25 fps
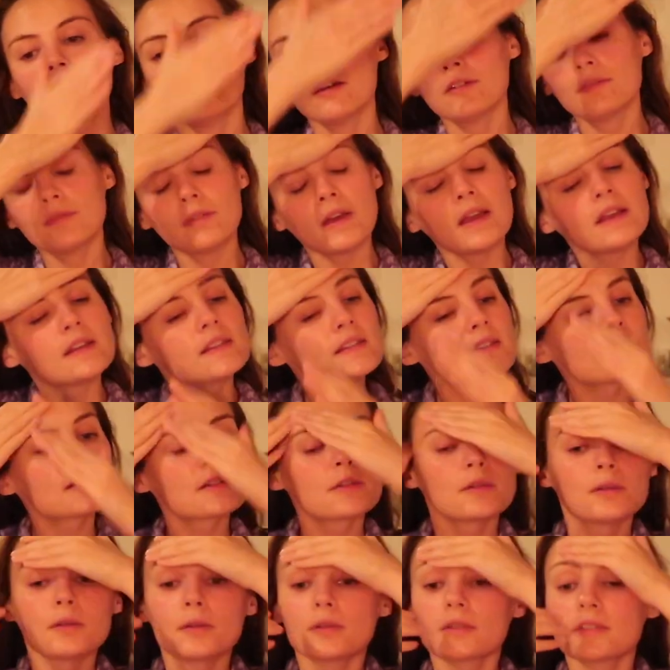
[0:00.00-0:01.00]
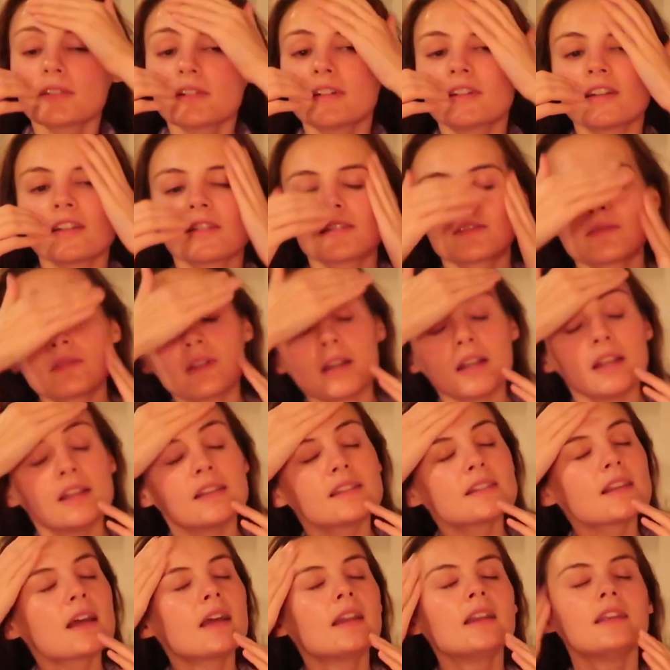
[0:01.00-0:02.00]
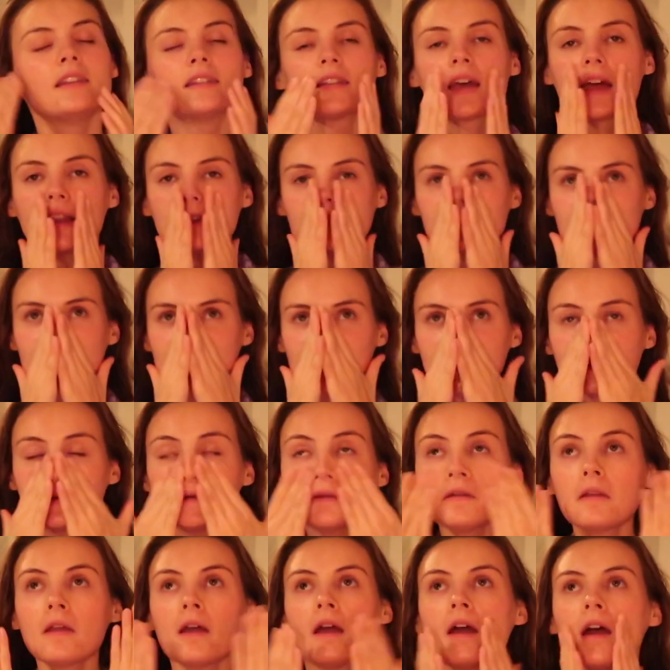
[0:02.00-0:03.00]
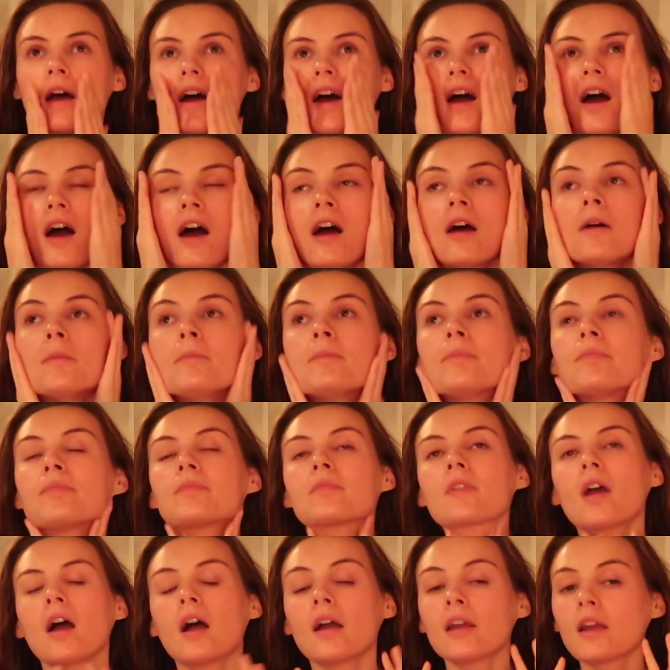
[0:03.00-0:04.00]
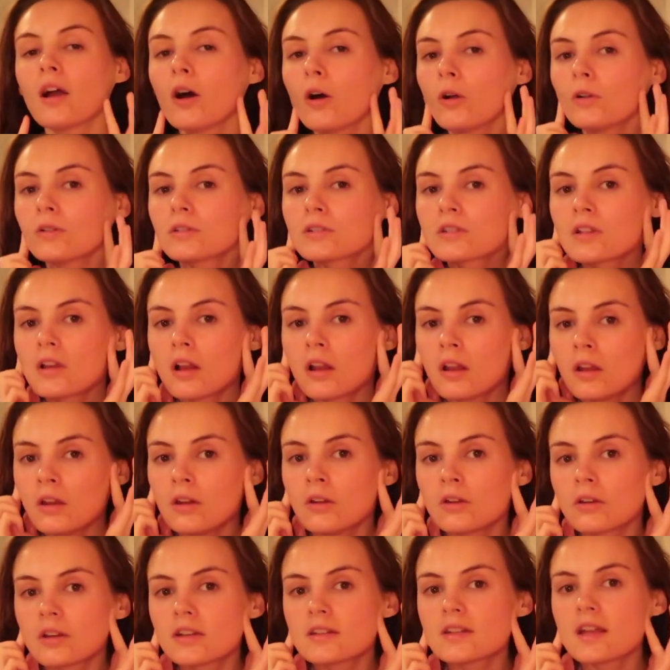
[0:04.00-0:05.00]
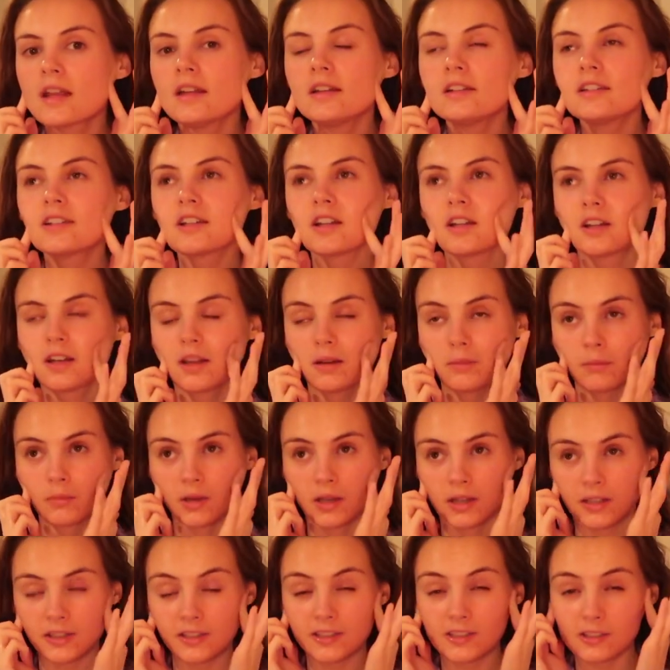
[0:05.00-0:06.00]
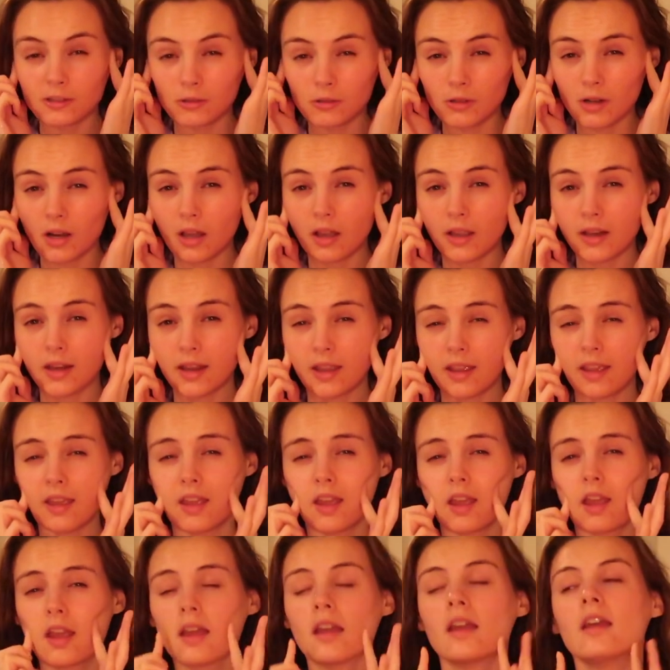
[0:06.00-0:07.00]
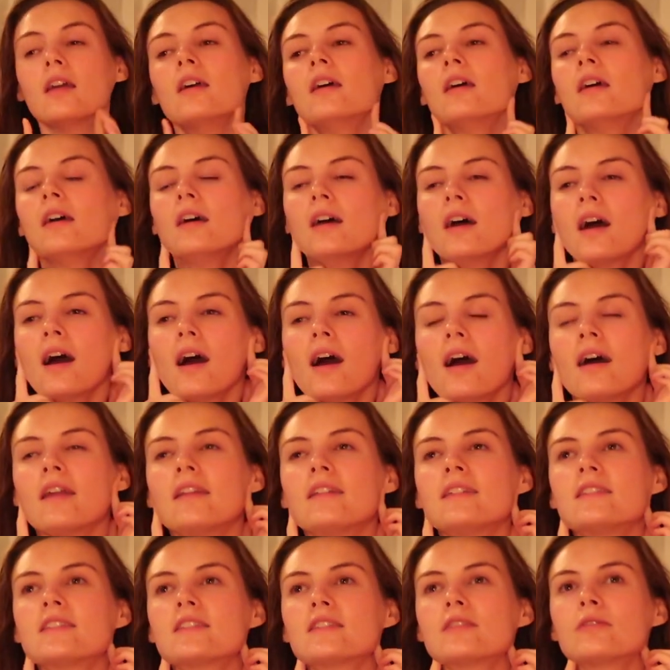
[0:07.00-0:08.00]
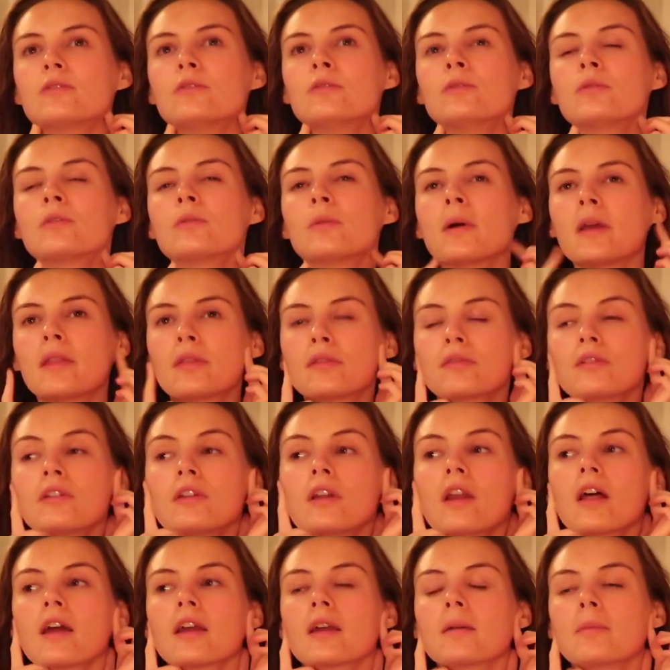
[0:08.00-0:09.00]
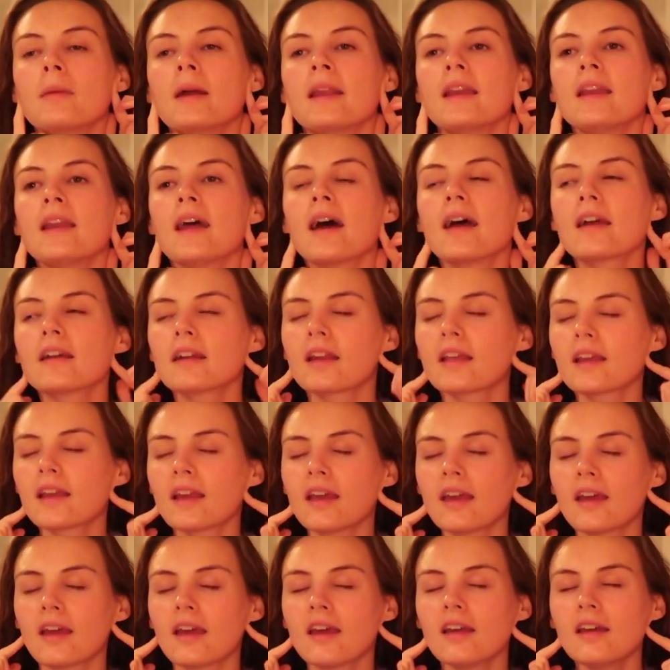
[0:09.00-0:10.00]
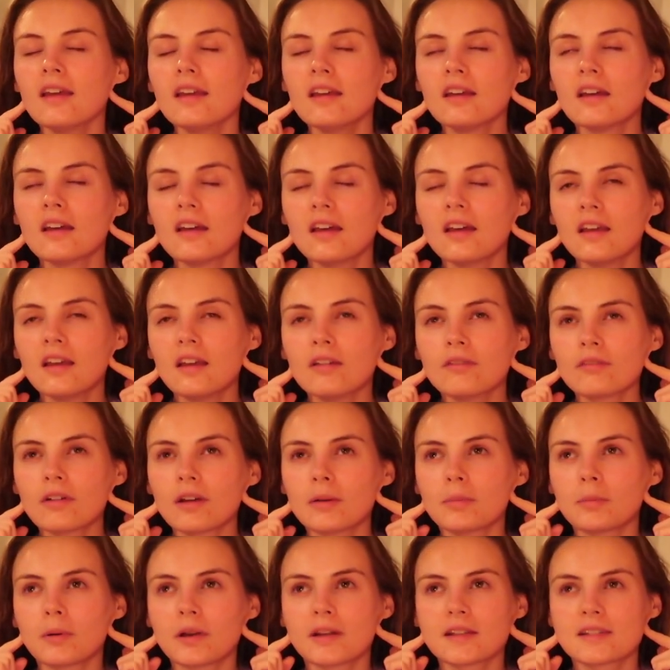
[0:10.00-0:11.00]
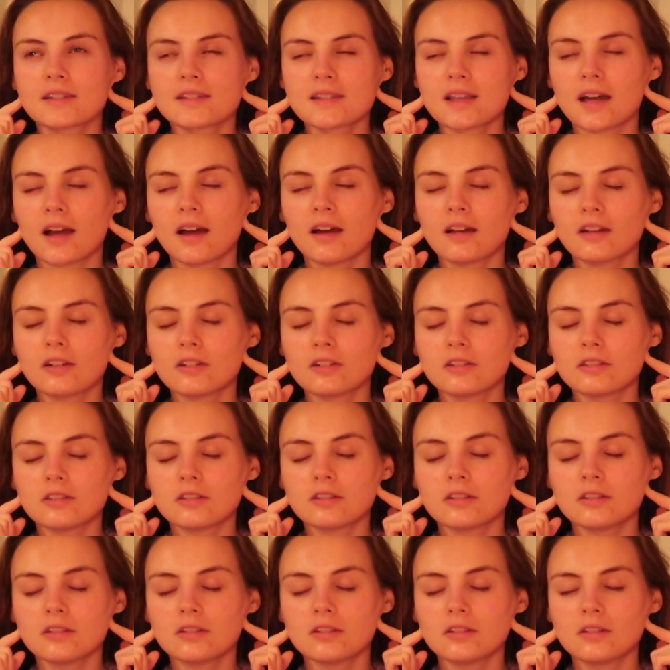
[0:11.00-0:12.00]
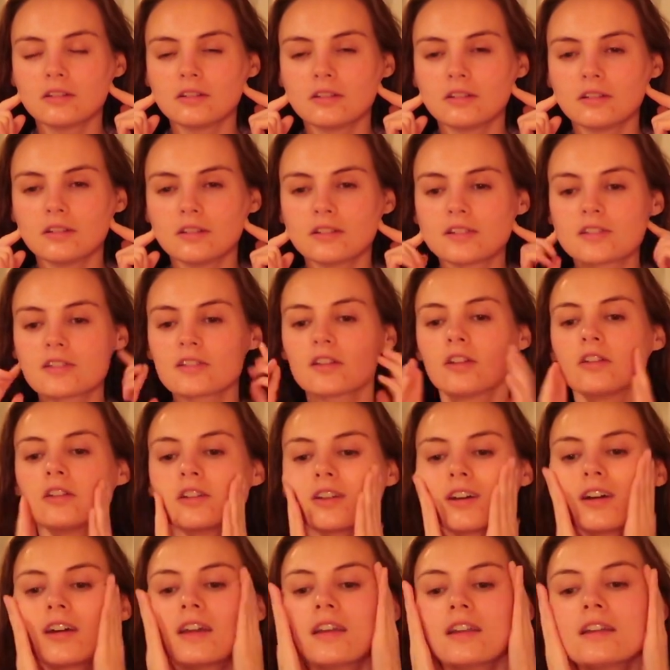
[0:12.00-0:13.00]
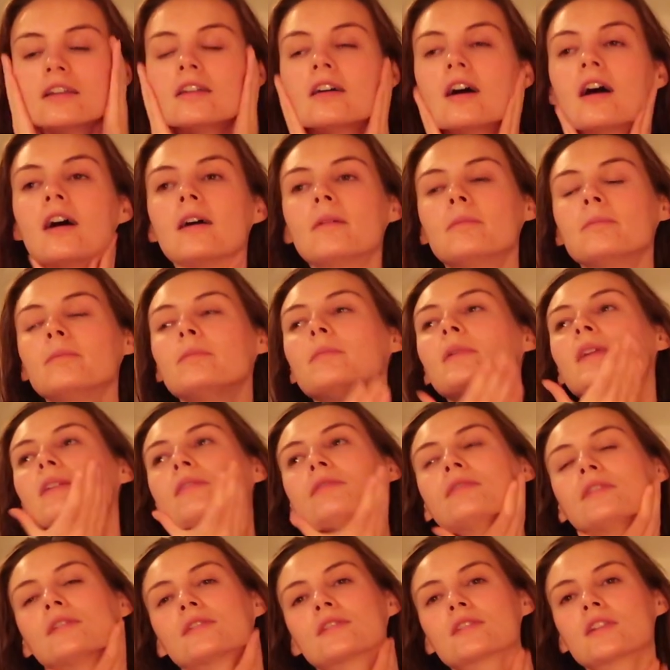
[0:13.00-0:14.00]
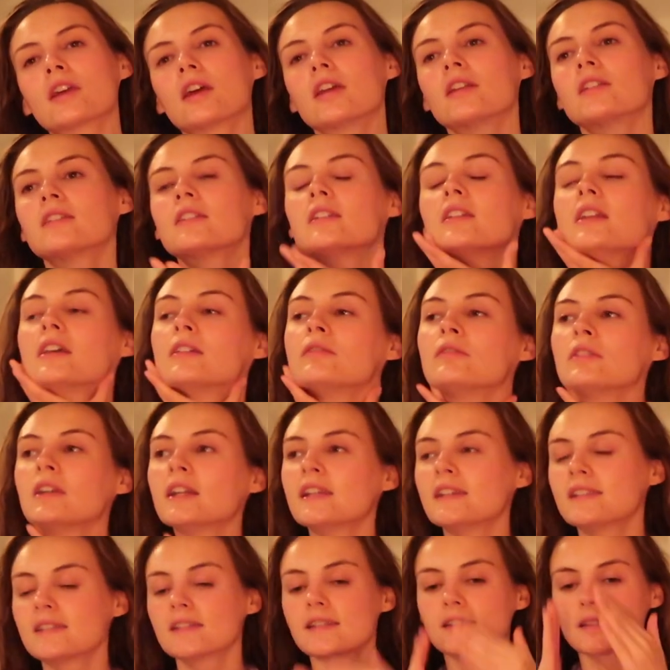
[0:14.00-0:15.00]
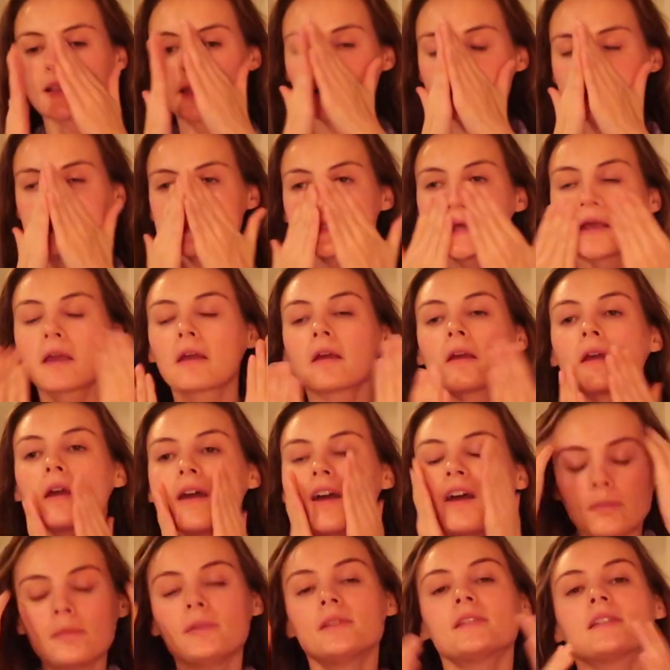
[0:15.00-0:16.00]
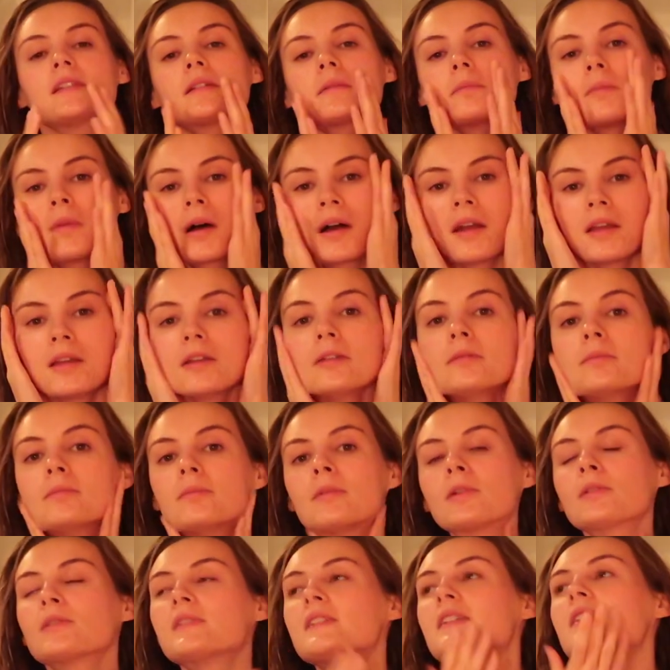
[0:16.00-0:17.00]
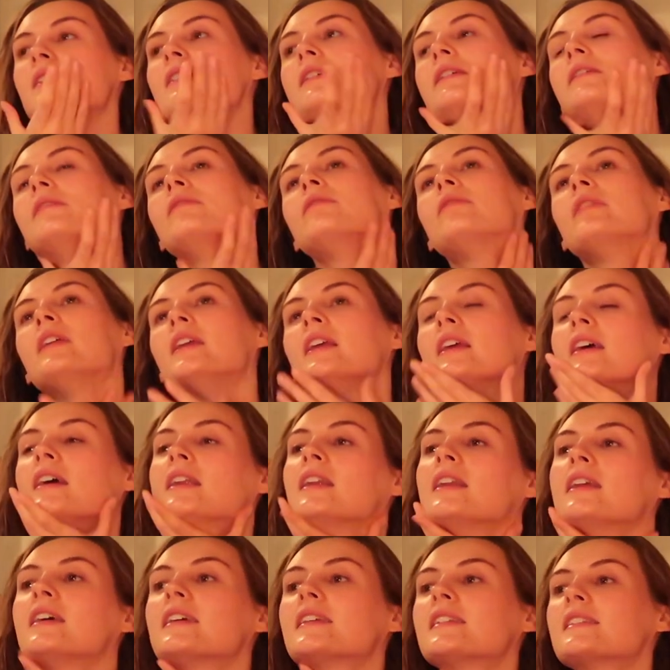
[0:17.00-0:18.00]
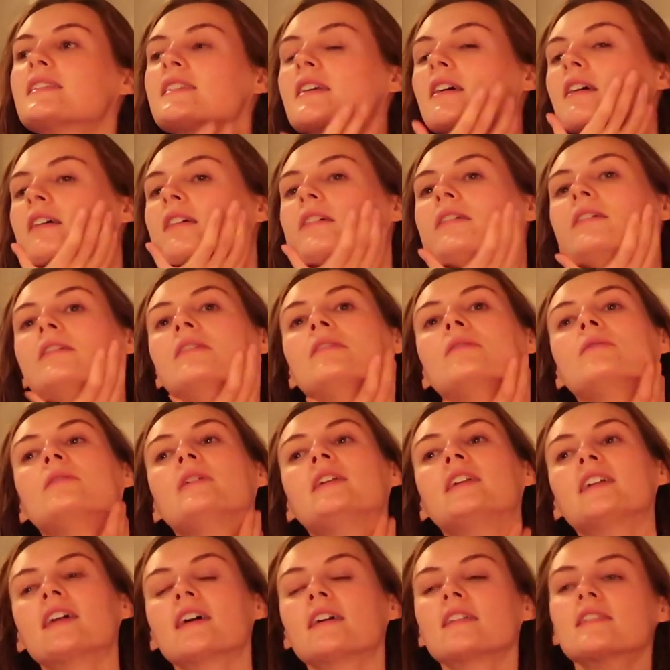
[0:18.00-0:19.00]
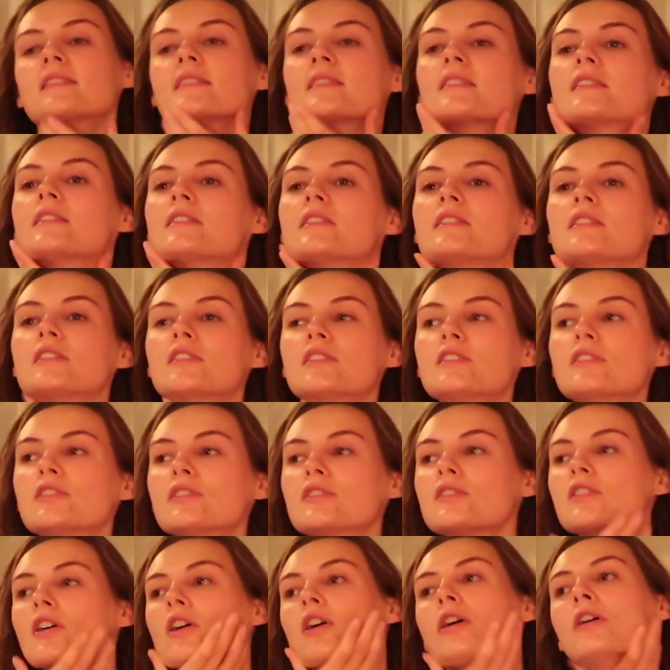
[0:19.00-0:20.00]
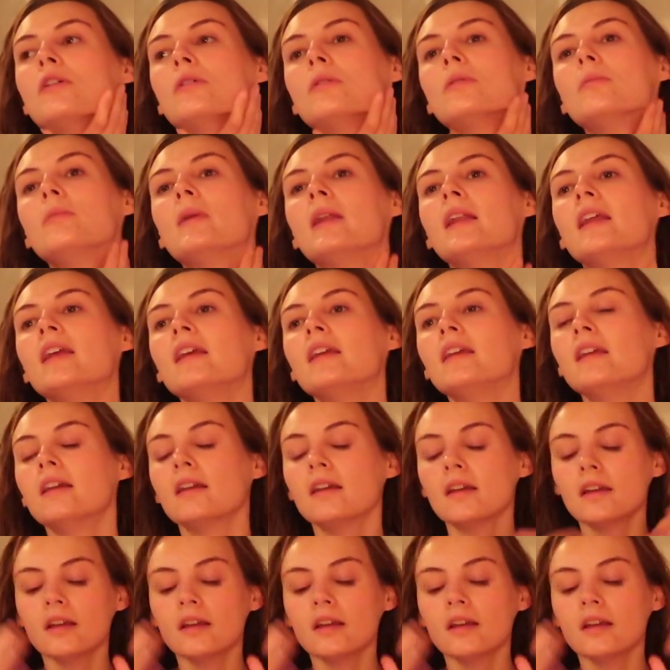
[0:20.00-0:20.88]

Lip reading: face tool to just release any tension. I hold a lot of tension in my jawline here and all the way through like my neck, like here if I press that, oh, it's so tight, but it feels good, like releases it. So I'm using my Multi V Elixir, which has so many